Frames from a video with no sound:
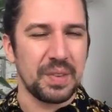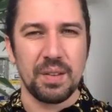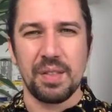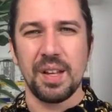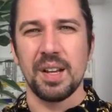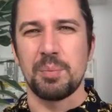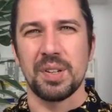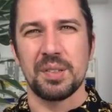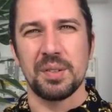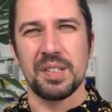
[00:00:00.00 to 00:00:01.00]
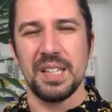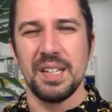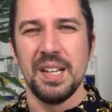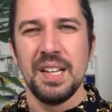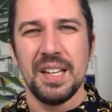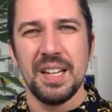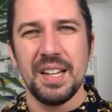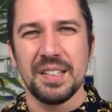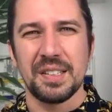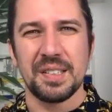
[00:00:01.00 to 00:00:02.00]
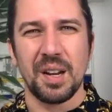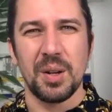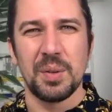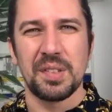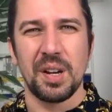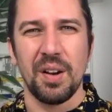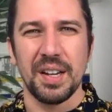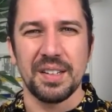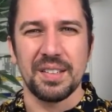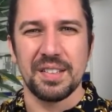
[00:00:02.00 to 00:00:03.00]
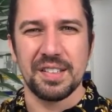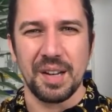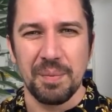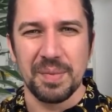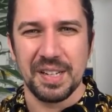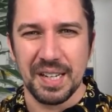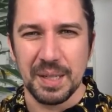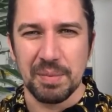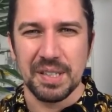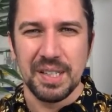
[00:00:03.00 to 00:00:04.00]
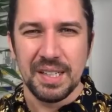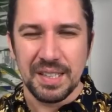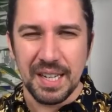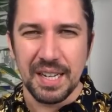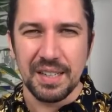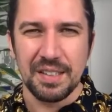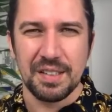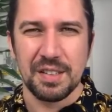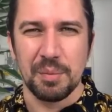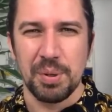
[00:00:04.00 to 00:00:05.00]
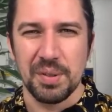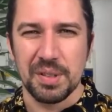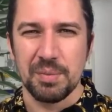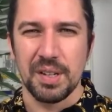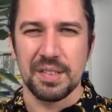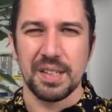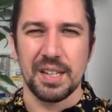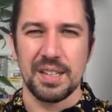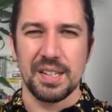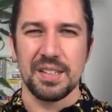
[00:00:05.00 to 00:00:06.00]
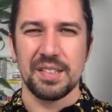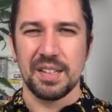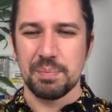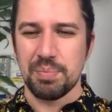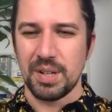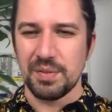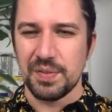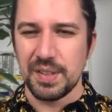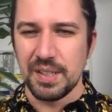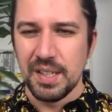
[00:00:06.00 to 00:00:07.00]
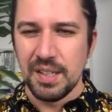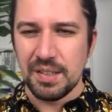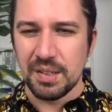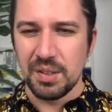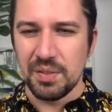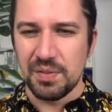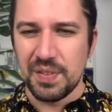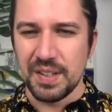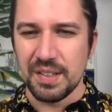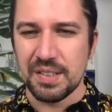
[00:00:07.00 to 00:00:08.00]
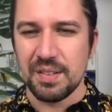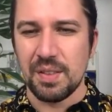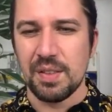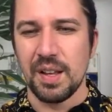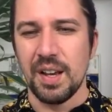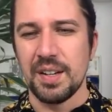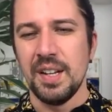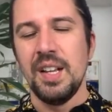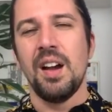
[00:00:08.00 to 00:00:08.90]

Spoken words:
third Bristol City. It is so tight. Some teams need to put some runs together. Dean says Brentford to finish third.